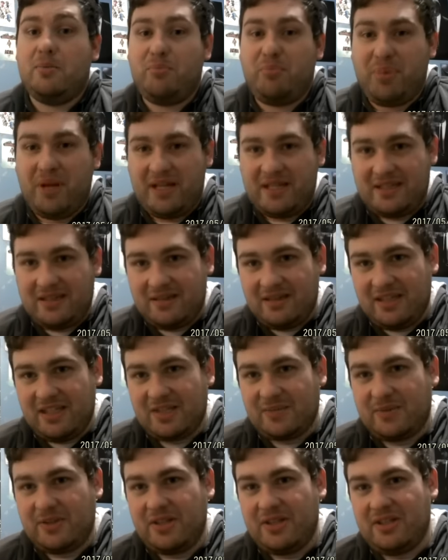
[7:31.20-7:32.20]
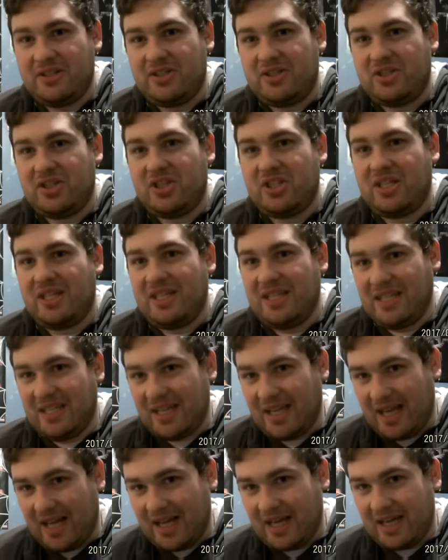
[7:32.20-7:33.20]
basically explains she
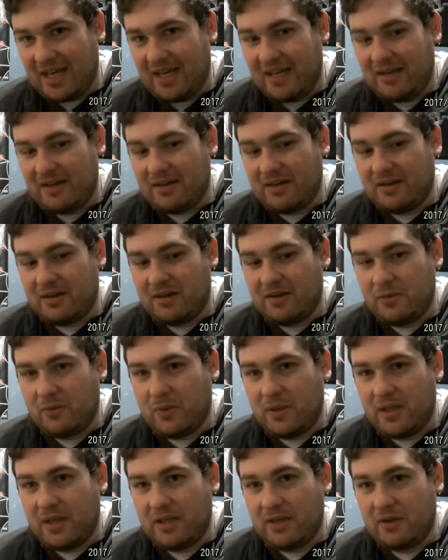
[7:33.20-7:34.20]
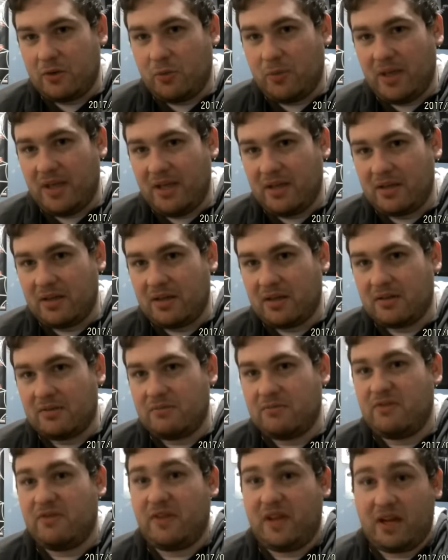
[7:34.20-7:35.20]
died uh, when Omega
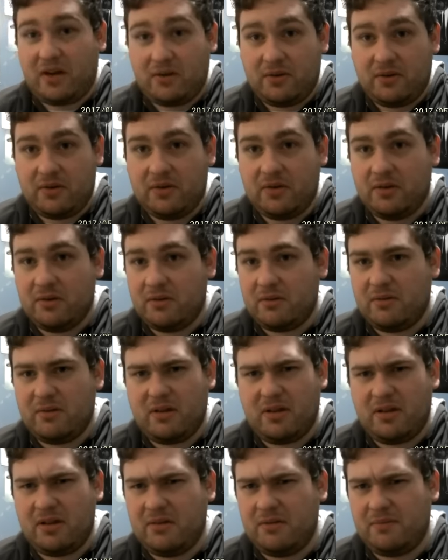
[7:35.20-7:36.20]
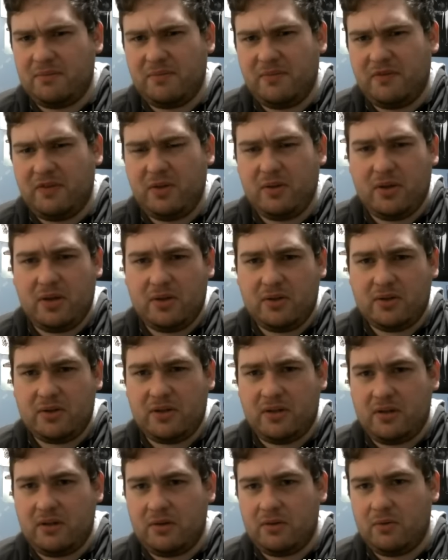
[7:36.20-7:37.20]
found her uh, a few years
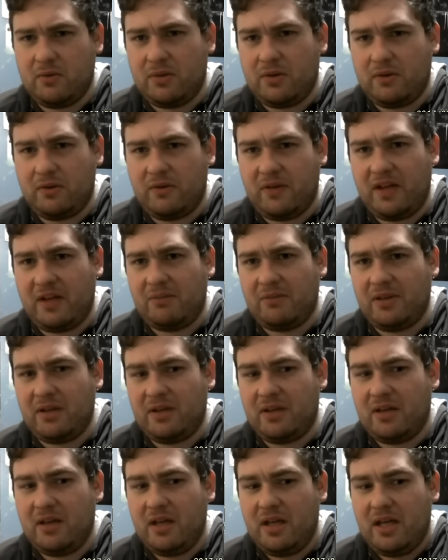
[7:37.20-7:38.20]
ago with her family.